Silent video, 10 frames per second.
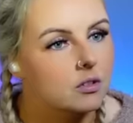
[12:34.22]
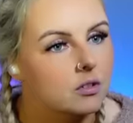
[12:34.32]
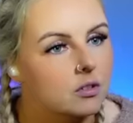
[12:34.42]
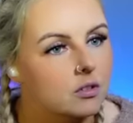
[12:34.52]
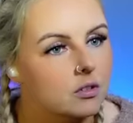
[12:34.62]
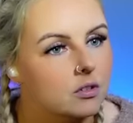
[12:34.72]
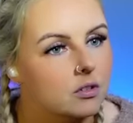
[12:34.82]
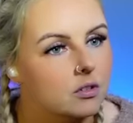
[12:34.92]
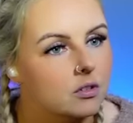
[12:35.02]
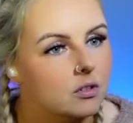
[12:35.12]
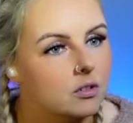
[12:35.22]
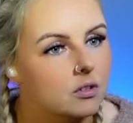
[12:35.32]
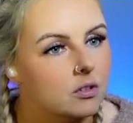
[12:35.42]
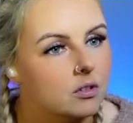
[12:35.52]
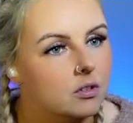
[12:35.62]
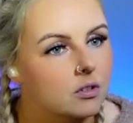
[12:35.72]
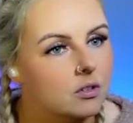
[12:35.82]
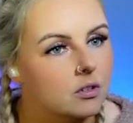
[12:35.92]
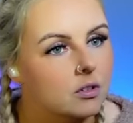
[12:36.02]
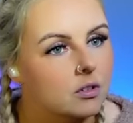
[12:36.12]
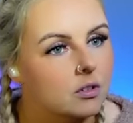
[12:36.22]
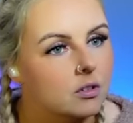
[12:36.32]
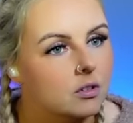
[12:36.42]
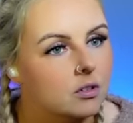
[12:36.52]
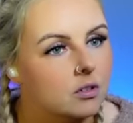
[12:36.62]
(not speaking)